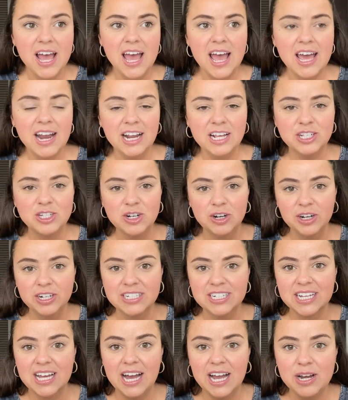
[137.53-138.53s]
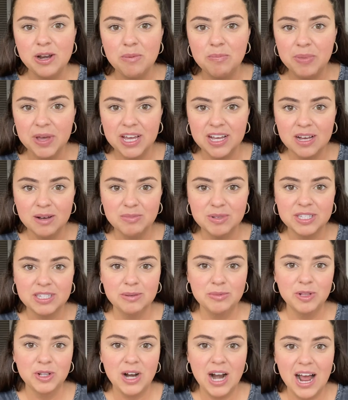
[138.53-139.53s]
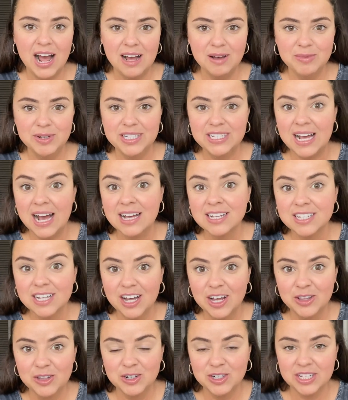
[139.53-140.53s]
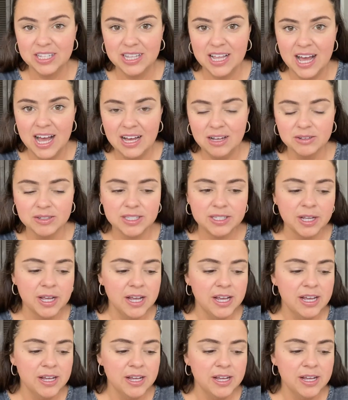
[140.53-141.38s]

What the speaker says: And I started to kind of pick up similar habits as others in the house.